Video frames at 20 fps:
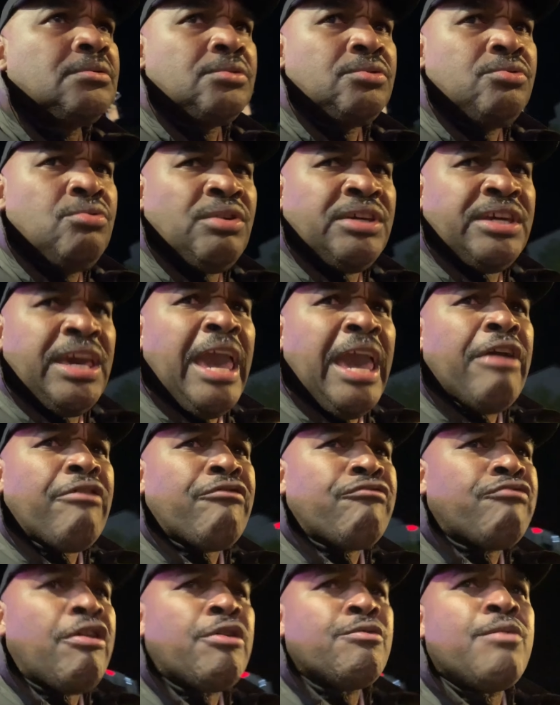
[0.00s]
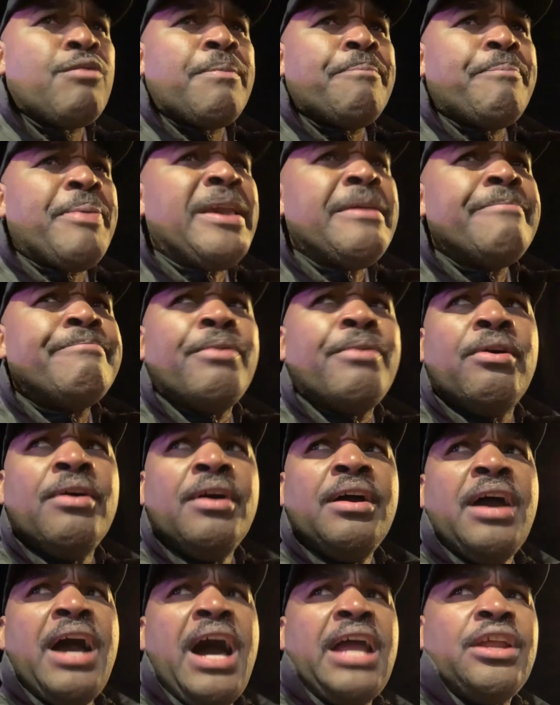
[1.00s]
You can't run with people,
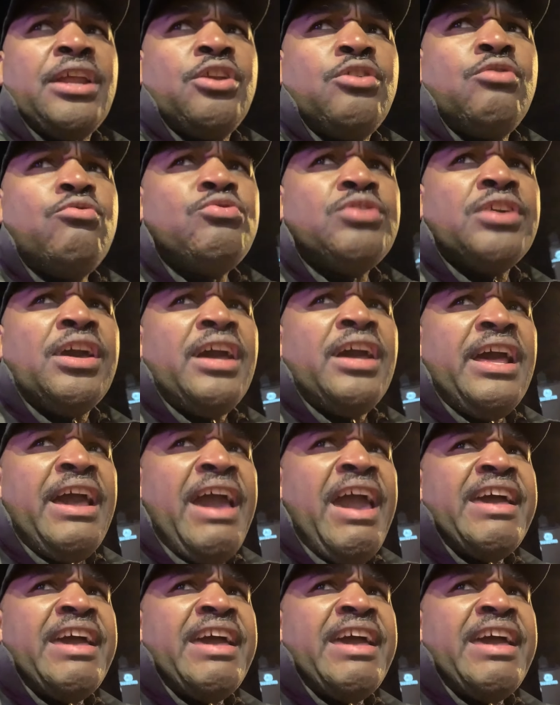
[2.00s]
hallelujah,